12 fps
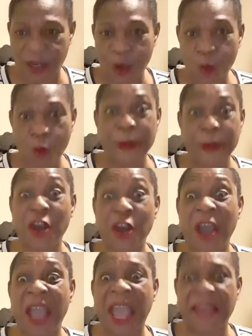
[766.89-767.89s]
what we don't
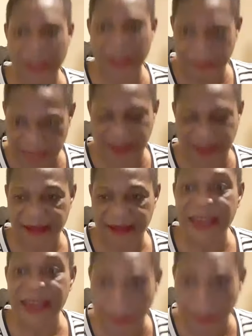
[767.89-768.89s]
ever make
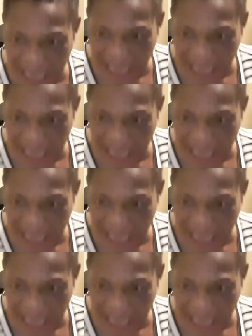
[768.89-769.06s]
na Mother